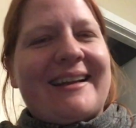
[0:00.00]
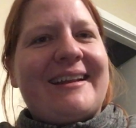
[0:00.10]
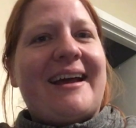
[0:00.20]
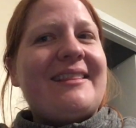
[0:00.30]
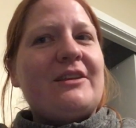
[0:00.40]

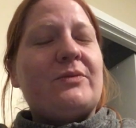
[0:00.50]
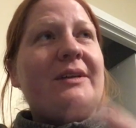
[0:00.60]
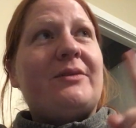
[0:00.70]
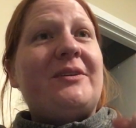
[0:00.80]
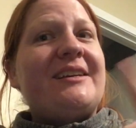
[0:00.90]
not this
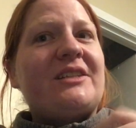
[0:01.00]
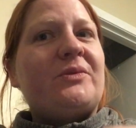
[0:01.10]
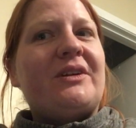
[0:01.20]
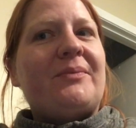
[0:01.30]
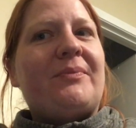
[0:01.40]
week or next
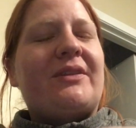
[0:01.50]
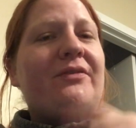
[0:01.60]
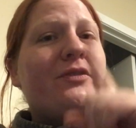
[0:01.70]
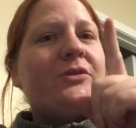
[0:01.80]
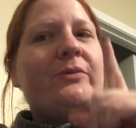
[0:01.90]
week, but the
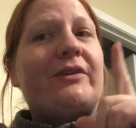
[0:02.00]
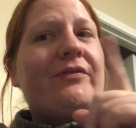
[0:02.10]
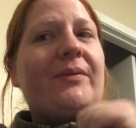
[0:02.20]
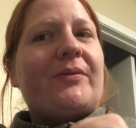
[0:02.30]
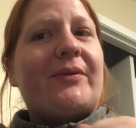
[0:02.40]
first week of
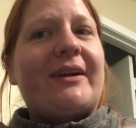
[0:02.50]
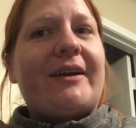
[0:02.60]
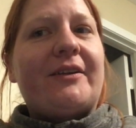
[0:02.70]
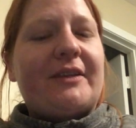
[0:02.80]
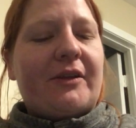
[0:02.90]
February.
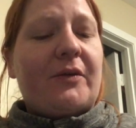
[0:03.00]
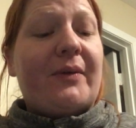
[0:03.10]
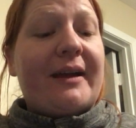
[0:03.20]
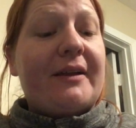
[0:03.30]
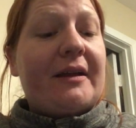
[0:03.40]
I'll tell you
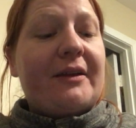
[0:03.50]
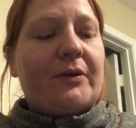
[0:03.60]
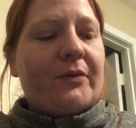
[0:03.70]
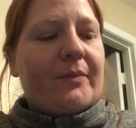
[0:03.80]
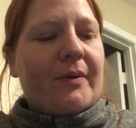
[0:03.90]
why I
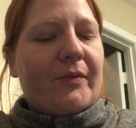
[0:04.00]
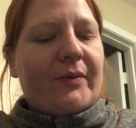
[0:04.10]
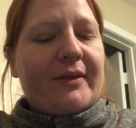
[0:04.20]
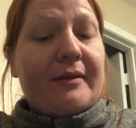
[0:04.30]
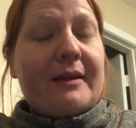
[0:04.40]
don't remember
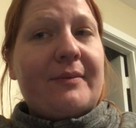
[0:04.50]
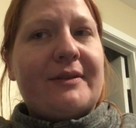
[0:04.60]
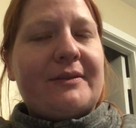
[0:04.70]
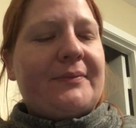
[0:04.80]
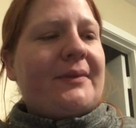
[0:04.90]
what the theme
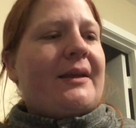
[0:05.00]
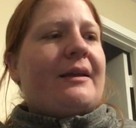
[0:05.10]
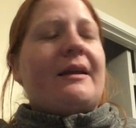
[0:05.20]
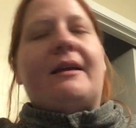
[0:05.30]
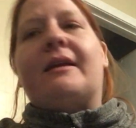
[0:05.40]

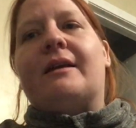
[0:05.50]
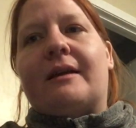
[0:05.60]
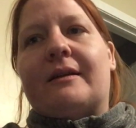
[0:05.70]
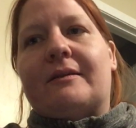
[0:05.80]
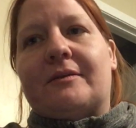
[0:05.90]

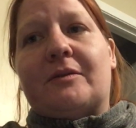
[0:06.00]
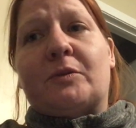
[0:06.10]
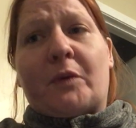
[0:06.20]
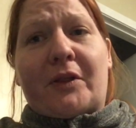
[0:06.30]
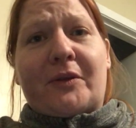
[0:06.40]
is.
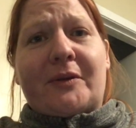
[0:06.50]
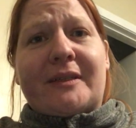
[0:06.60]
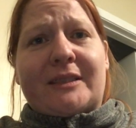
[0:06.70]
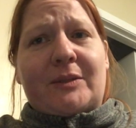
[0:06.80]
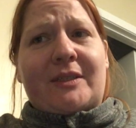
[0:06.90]
Spoiler alert,
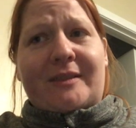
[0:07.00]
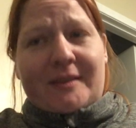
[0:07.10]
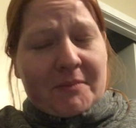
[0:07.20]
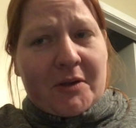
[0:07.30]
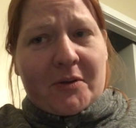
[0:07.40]
it's because
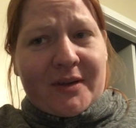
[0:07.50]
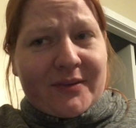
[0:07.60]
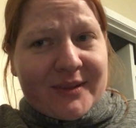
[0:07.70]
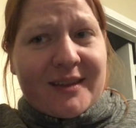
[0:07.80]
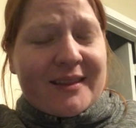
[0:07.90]
I'm not going
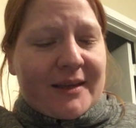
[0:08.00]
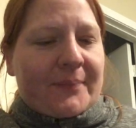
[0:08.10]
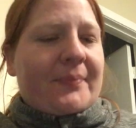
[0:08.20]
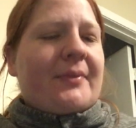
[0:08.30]
with the theme.